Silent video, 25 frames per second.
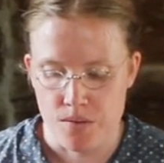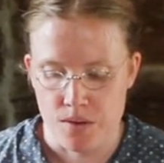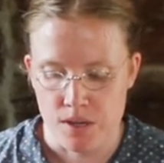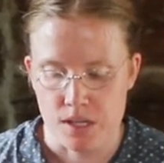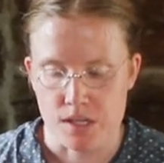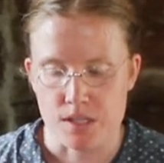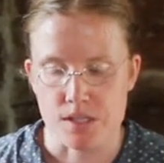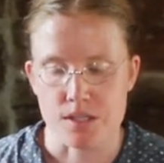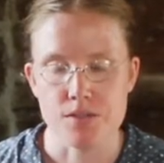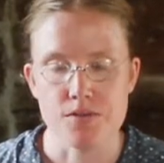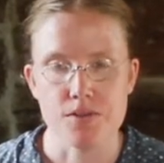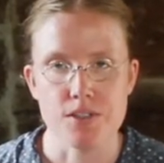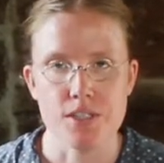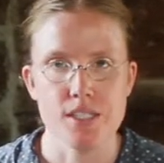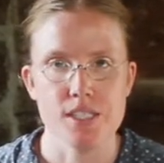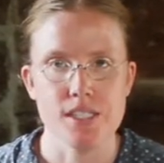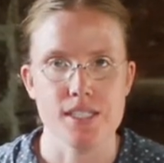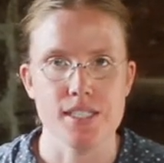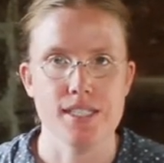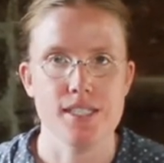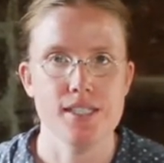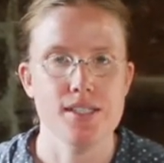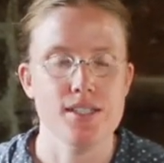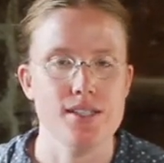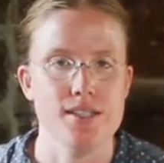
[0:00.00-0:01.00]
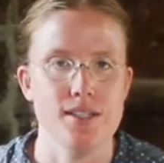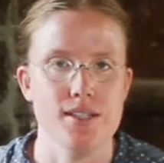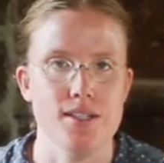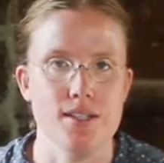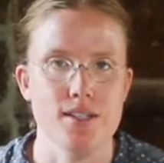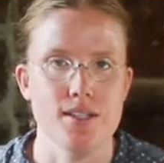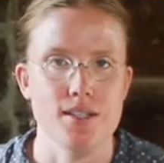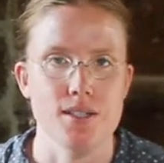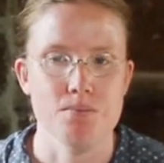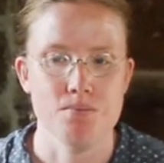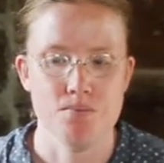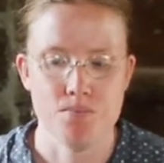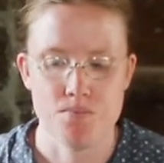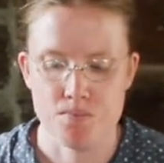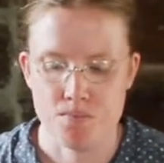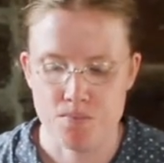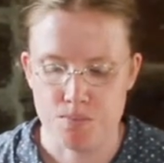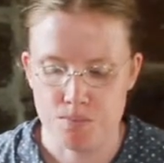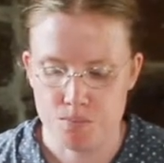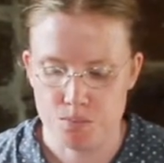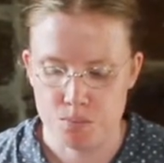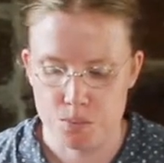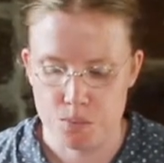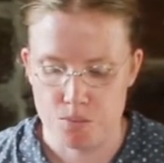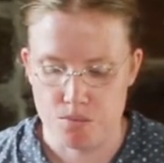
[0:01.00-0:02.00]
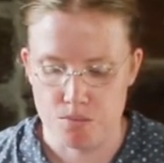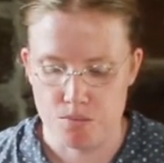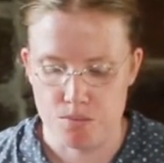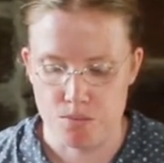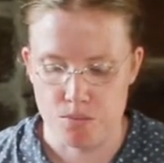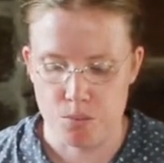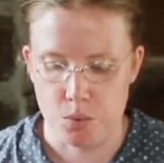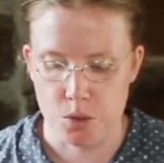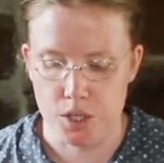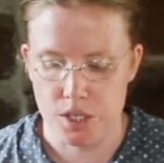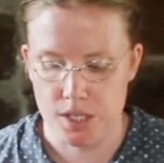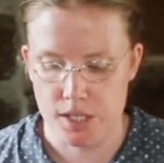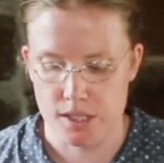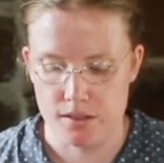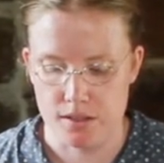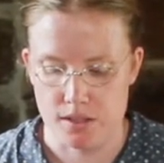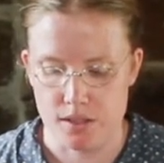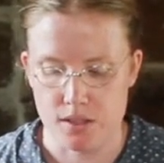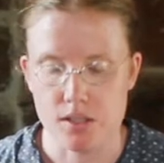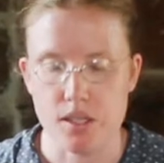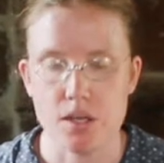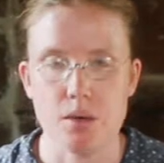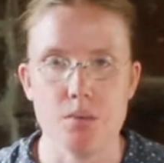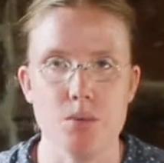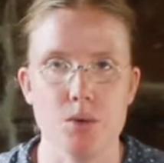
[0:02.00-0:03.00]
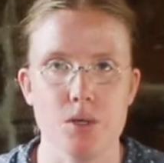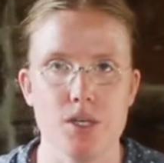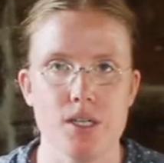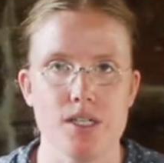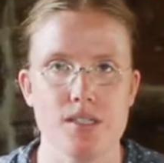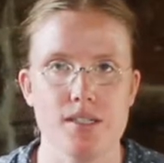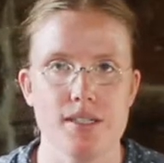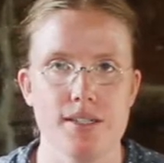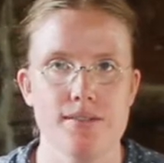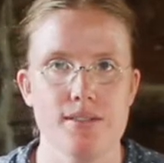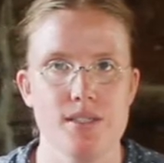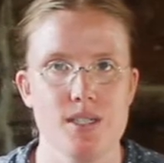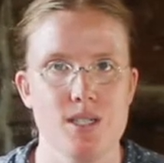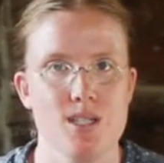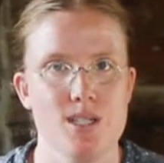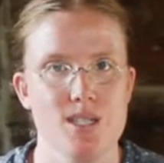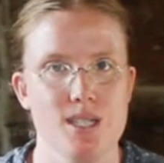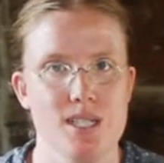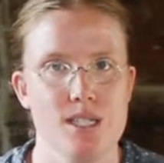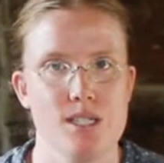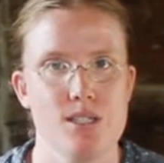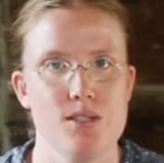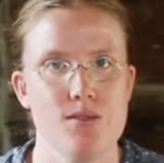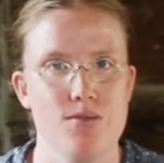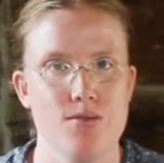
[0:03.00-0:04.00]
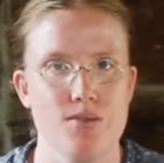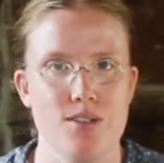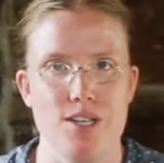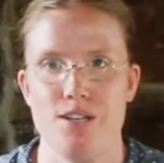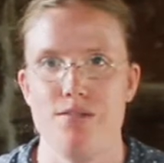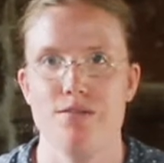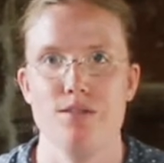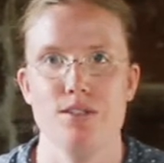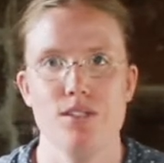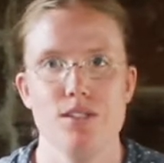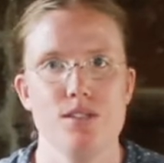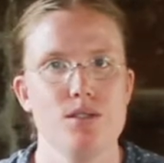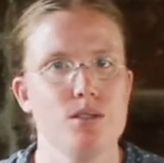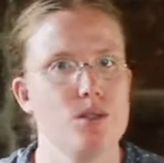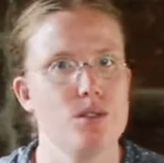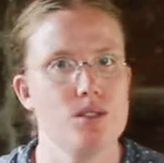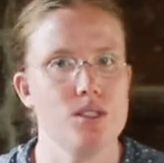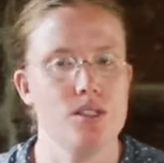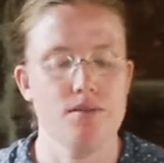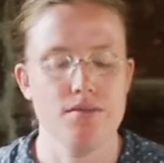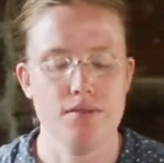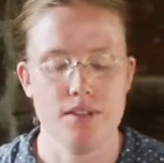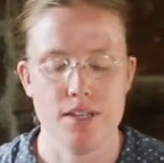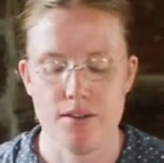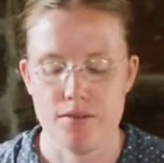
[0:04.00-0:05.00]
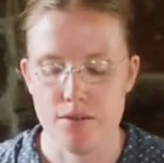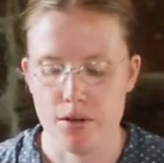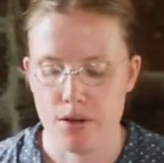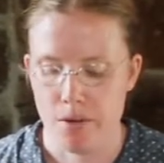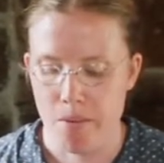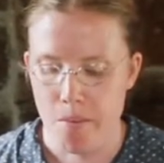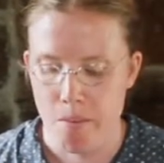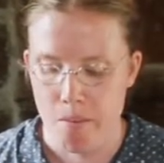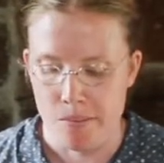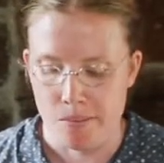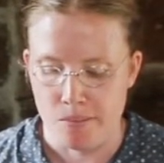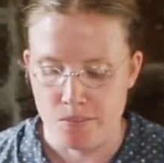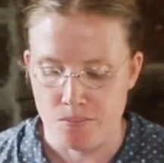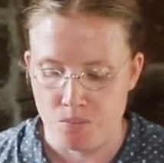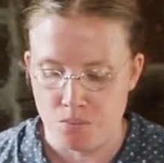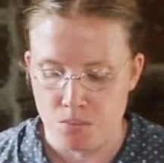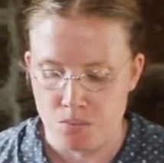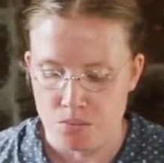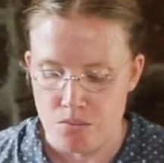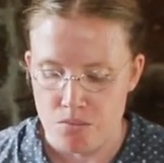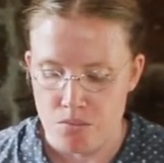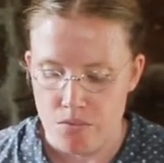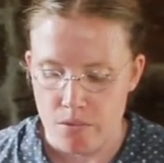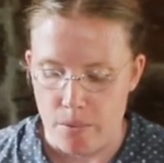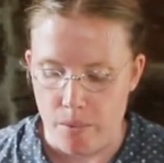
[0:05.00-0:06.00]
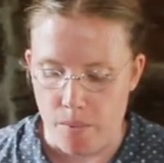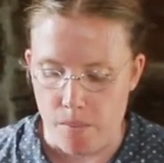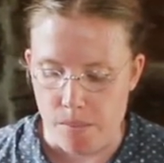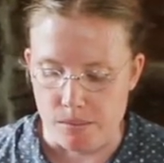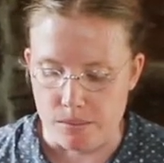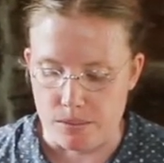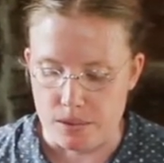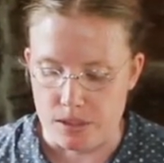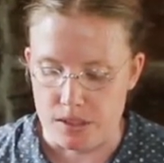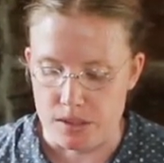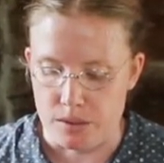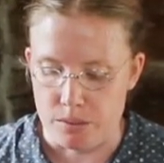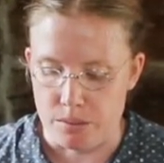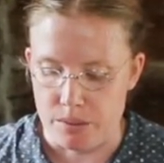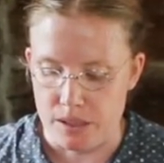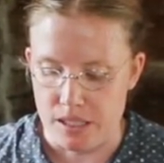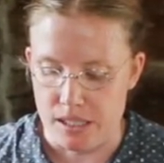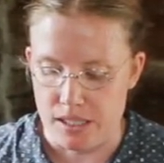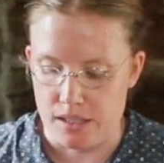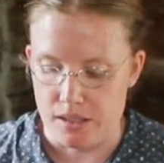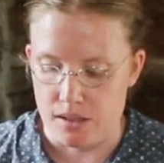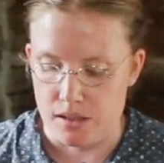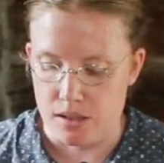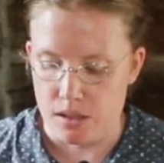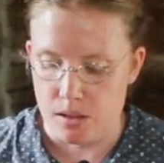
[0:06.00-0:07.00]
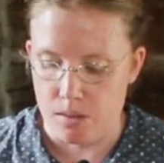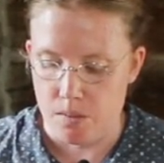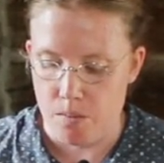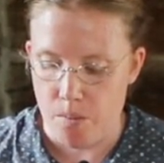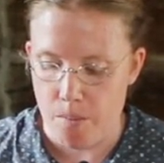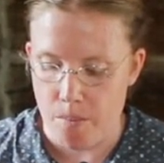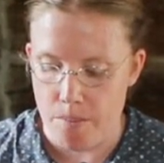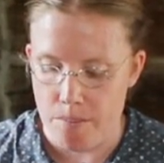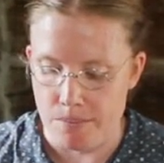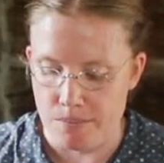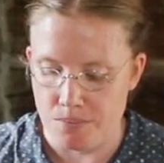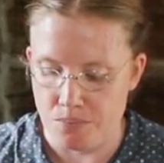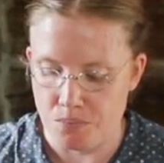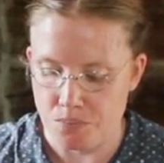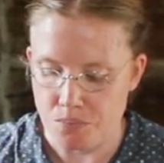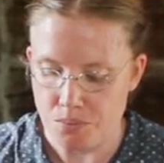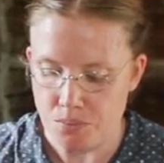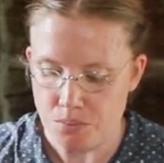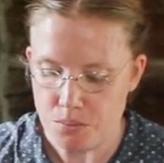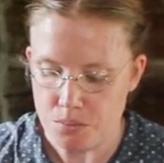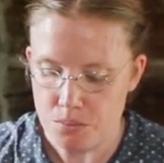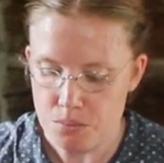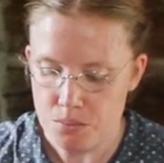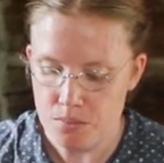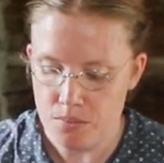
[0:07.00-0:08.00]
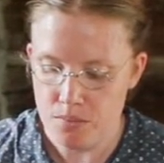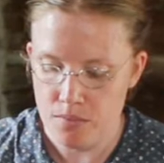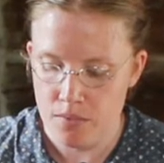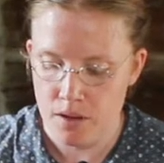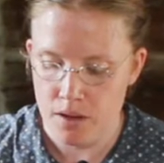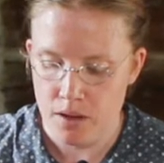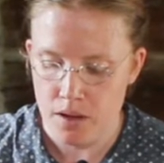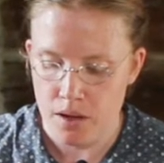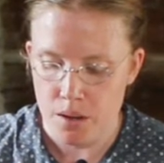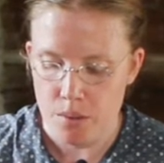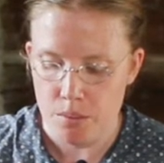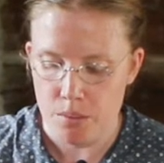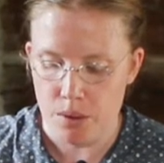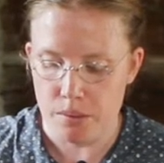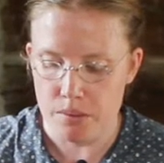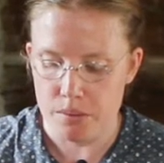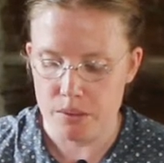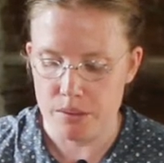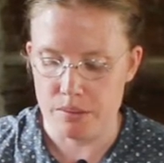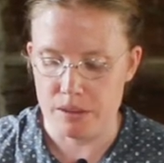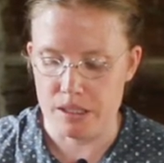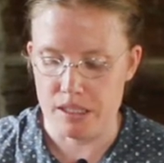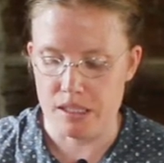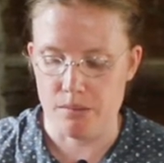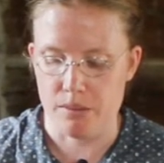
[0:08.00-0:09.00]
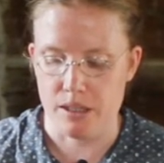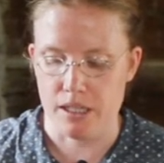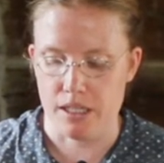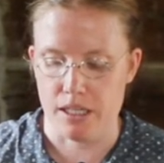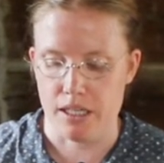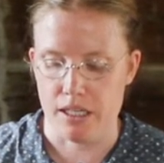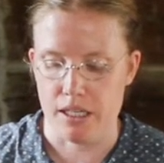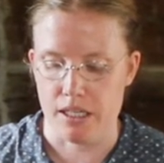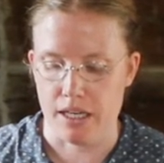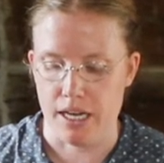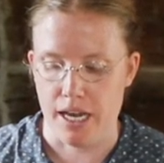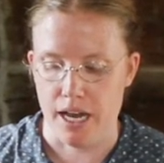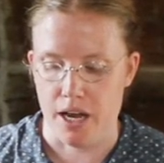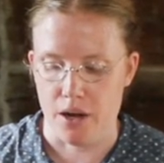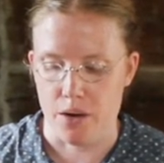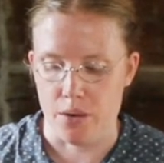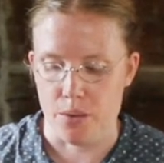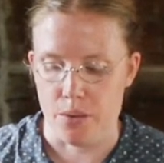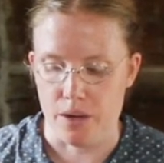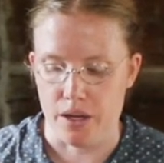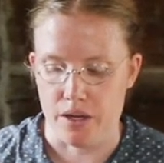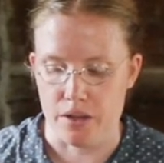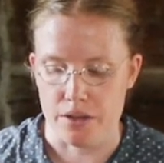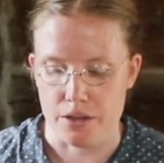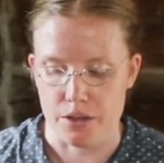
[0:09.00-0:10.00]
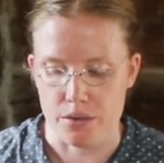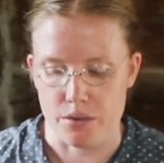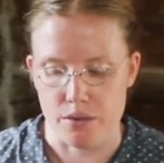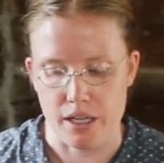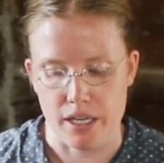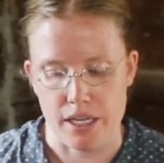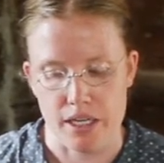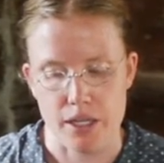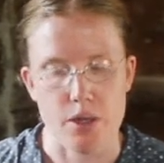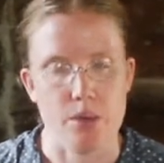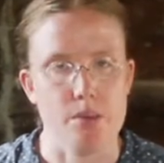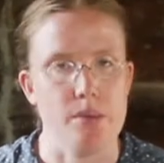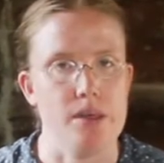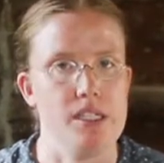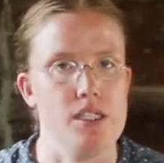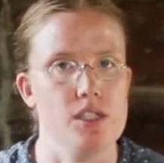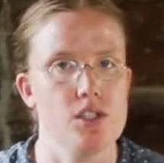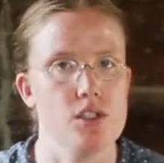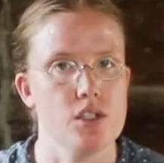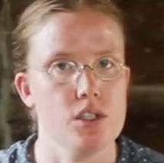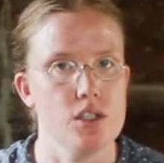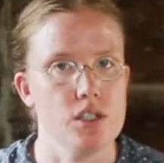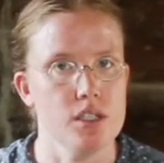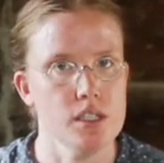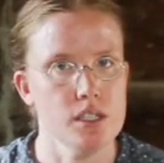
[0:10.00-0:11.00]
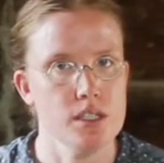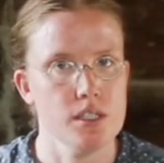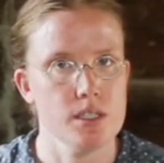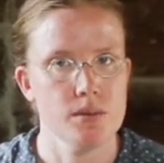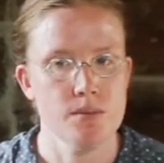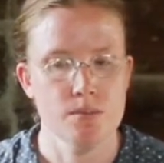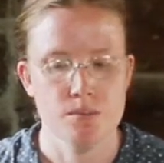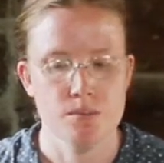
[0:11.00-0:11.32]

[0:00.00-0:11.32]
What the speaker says: It's very tasty. The salt pork gives it a nice flavor, a salty flavor. And the beans, probably depending on how well you like your beans cooked.